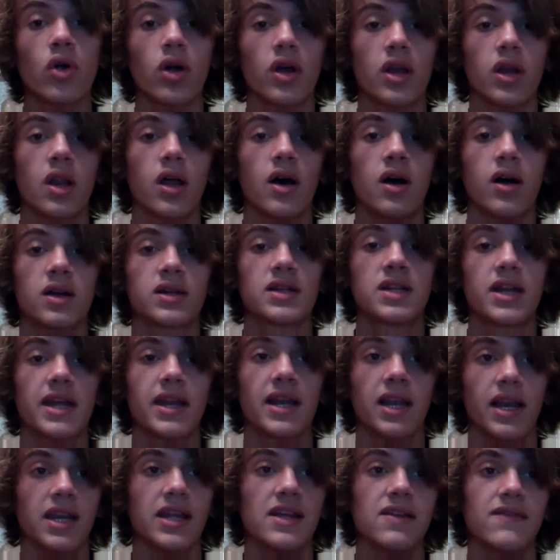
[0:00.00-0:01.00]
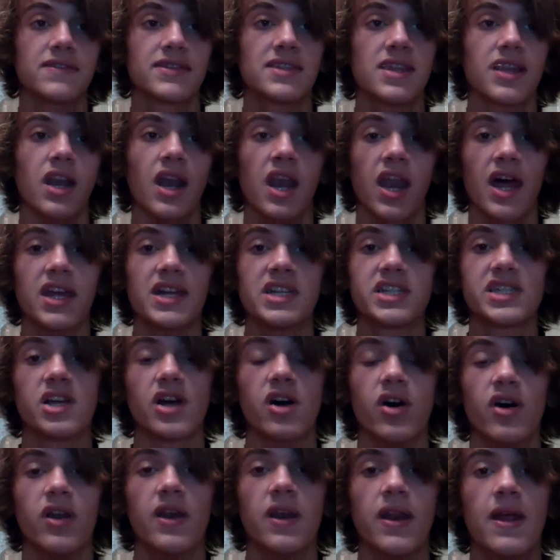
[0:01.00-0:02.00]
unlocked and leaves the lights
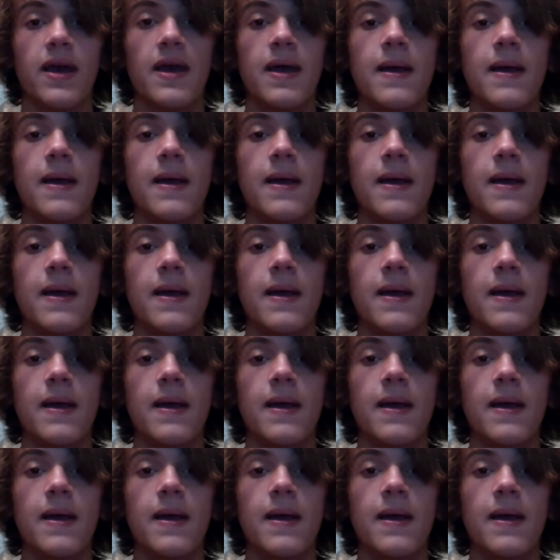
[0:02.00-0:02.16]
on.